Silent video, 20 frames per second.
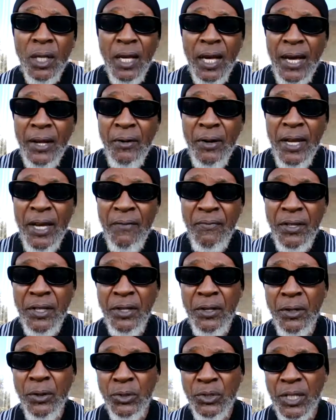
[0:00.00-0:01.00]
I don't have any
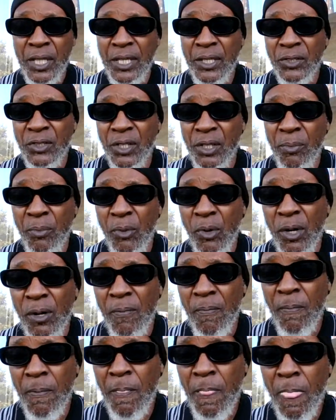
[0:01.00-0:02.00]
of those things anymore,
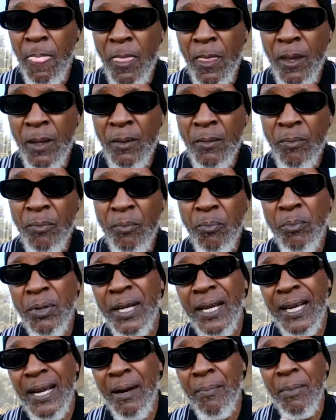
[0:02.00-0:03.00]
but
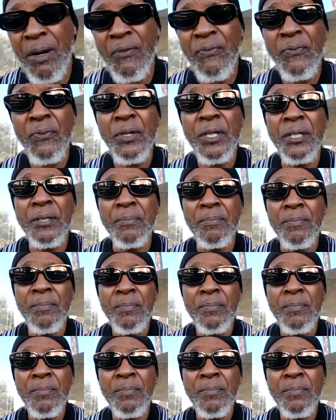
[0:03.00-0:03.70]
I got my freedom.